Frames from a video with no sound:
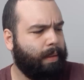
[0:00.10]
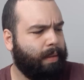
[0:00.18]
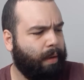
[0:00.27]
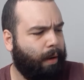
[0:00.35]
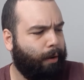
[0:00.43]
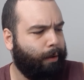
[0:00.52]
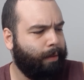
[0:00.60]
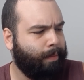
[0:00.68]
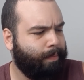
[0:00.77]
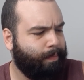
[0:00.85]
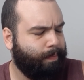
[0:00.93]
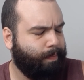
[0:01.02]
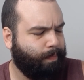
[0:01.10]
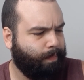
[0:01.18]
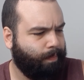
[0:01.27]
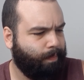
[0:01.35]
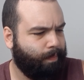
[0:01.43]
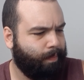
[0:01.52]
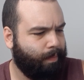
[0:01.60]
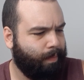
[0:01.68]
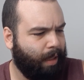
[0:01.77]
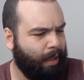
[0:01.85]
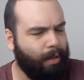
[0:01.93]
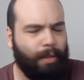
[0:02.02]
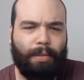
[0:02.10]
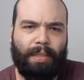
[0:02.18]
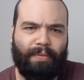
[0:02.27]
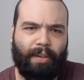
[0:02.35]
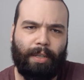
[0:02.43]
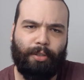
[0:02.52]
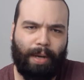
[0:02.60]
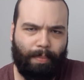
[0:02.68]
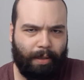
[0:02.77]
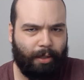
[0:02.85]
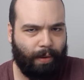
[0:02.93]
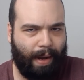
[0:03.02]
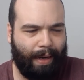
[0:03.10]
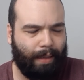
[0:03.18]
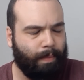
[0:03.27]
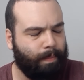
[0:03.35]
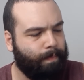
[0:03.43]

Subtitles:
So, Lil Uzi Vert dropped the track,